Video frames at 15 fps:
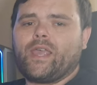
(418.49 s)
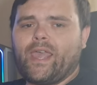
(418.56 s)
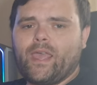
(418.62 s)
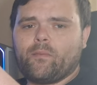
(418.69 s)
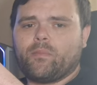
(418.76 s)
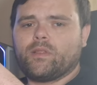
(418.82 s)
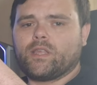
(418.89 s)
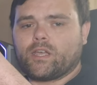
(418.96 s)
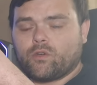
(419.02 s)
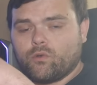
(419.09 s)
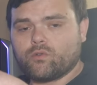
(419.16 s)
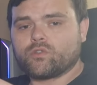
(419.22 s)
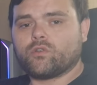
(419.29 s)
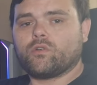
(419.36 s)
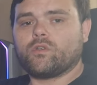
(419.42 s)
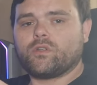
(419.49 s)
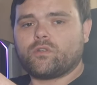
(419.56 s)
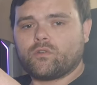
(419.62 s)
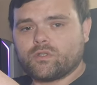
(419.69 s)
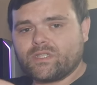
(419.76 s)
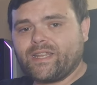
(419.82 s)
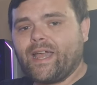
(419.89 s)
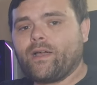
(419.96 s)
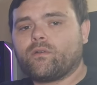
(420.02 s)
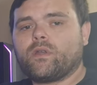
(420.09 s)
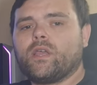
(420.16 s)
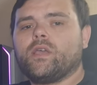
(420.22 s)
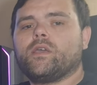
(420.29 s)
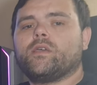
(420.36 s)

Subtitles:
cable that goes down